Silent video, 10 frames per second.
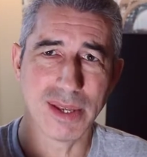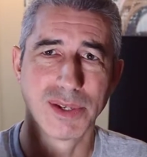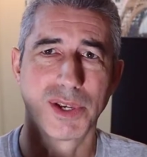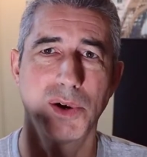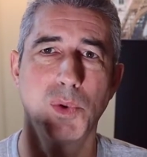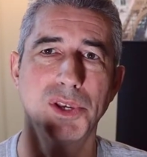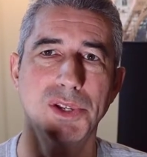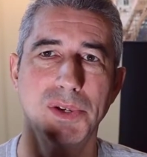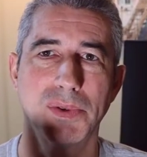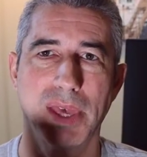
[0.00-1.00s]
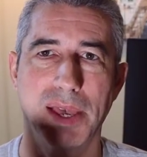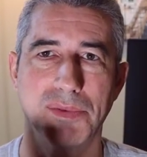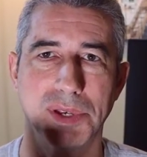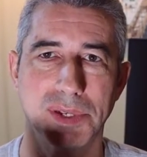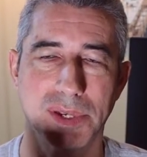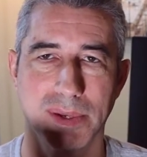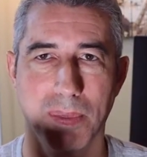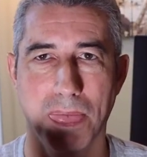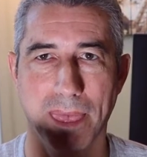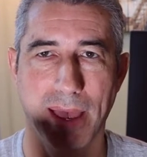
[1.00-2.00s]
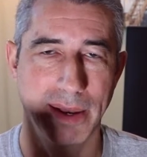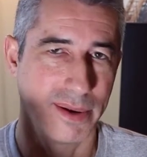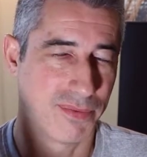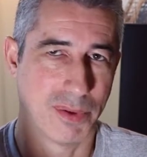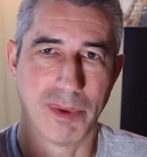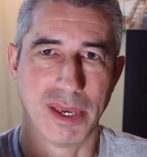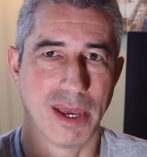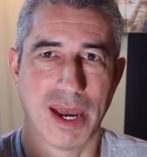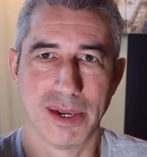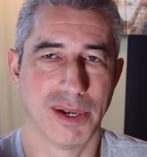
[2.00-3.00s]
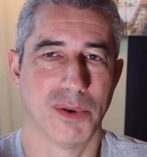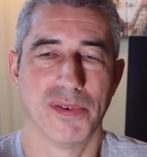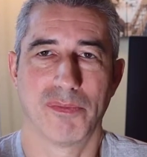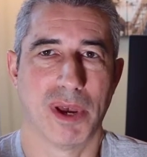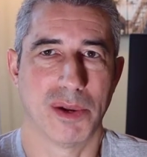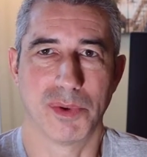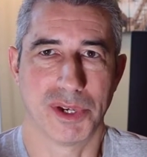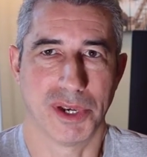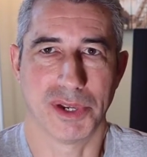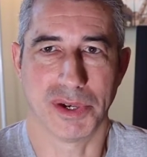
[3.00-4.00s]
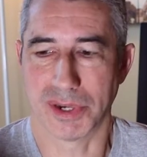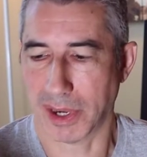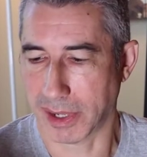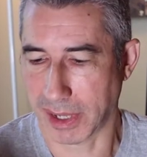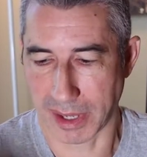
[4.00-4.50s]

So what you do there is, and for me, I didn't know if mine were dirty or not.